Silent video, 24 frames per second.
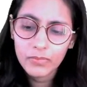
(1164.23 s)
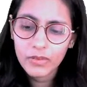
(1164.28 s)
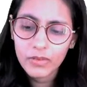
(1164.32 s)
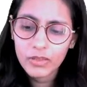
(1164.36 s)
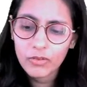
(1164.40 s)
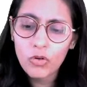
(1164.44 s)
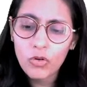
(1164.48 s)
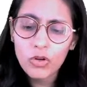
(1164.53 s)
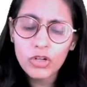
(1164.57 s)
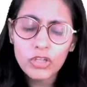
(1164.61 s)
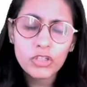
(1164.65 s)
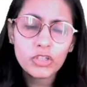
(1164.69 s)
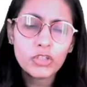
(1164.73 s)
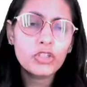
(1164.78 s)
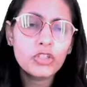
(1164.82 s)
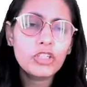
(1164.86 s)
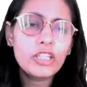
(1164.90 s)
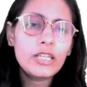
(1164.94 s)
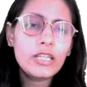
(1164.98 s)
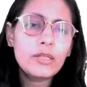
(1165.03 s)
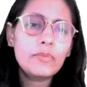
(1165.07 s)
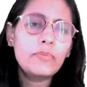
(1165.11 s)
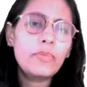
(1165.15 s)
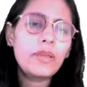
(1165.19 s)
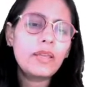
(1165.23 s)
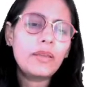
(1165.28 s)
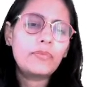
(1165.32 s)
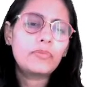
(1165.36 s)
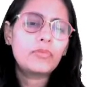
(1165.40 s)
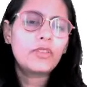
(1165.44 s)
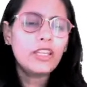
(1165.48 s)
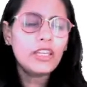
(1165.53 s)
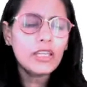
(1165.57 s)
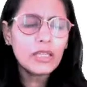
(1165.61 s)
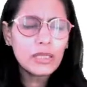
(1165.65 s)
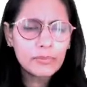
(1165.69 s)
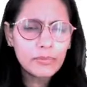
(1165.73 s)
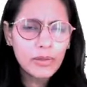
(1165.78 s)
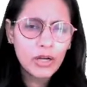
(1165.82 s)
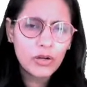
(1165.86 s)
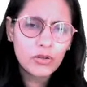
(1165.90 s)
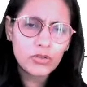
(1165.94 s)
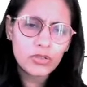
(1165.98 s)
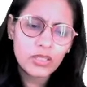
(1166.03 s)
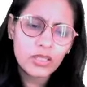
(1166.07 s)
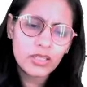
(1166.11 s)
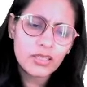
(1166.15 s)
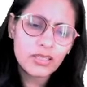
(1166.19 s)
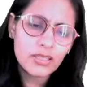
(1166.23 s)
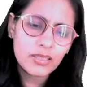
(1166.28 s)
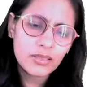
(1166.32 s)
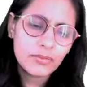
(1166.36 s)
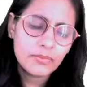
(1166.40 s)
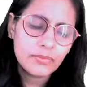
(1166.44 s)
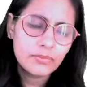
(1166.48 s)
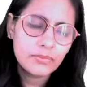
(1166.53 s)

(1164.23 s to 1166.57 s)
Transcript: What should it be? Think about it.